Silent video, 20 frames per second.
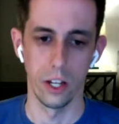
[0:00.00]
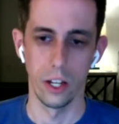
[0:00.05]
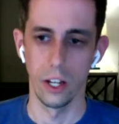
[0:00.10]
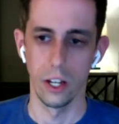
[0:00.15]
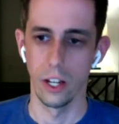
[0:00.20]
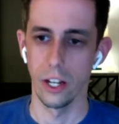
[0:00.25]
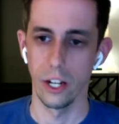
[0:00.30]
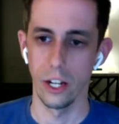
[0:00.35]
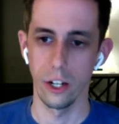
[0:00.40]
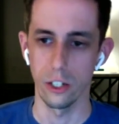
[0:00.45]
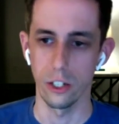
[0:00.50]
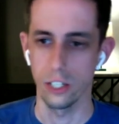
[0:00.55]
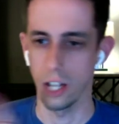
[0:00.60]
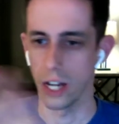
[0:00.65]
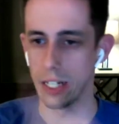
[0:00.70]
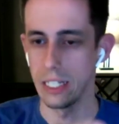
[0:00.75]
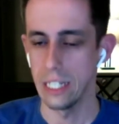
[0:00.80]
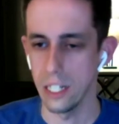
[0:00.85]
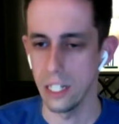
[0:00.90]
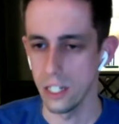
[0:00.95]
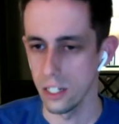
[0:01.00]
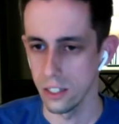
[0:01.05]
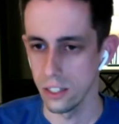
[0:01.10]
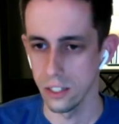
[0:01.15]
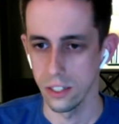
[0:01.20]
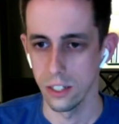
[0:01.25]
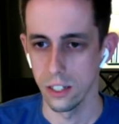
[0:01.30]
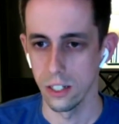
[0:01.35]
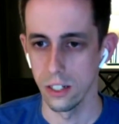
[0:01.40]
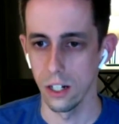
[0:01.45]
here's
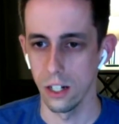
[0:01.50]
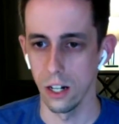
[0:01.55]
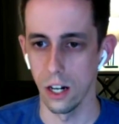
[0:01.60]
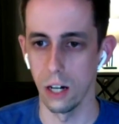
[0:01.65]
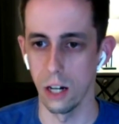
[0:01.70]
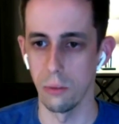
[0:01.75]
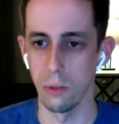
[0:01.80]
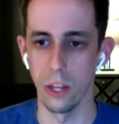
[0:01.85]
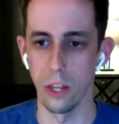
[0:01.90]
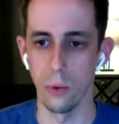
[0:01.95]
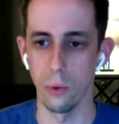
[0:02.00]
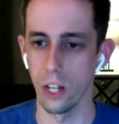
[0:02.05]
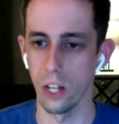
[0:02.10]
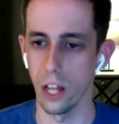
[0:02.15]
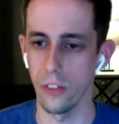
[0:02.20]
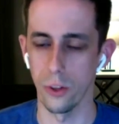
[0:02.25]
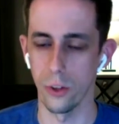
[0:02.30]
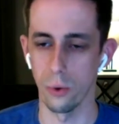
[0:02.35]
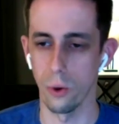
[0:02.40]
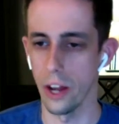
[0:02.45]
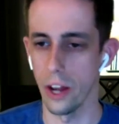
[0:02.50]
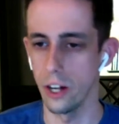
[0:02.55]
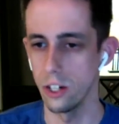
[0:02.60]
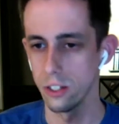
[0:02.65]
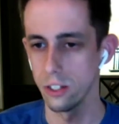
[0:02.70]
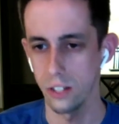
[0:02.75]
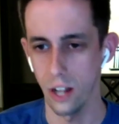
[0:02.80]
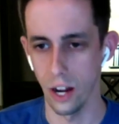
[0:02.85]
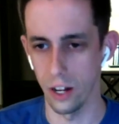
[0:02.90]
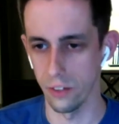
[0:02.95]
ideas. And then we let the writers
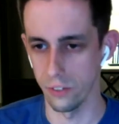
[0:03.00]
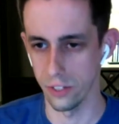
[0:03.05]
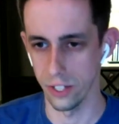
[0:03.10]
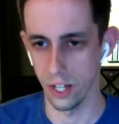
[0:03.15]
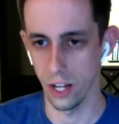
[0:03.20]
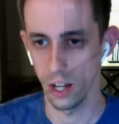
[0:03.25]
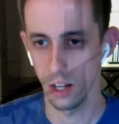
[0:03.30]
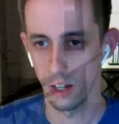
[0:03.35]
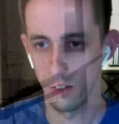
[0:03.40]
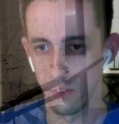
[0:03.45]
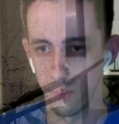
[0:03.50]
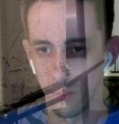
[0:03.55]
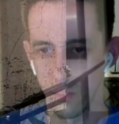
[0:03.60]
kind of say,